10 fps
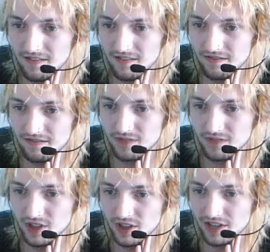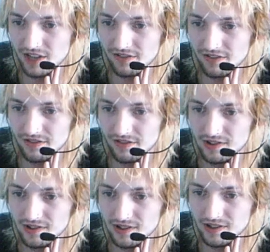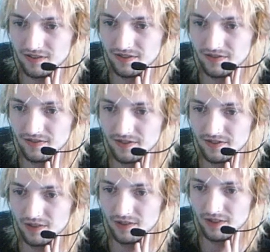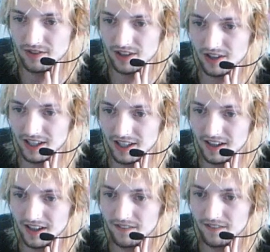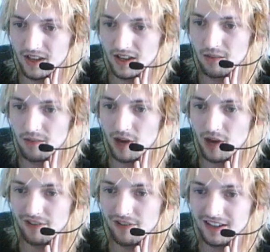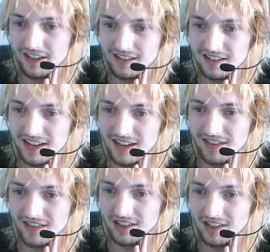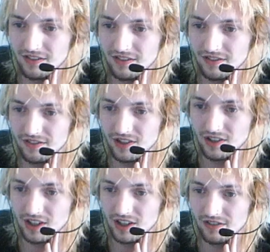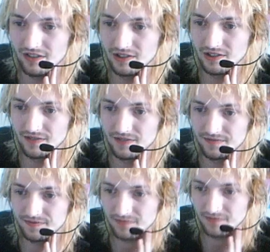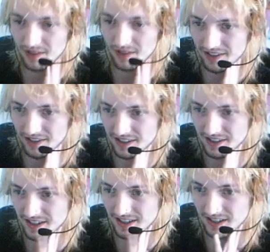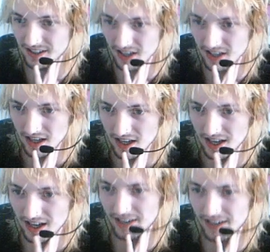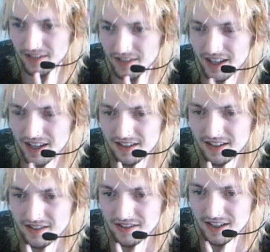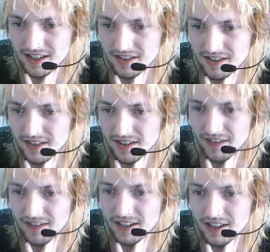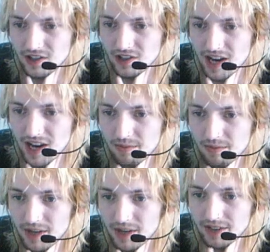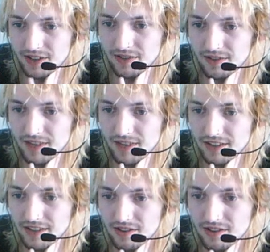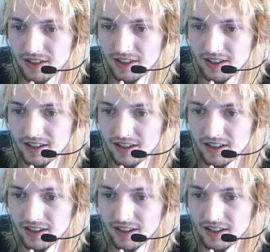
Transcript: good enough for what I'm trying to get at. Perfect is the enemy of good enough, or whatever they say. And I don't mean that to say just like make crap, but I do think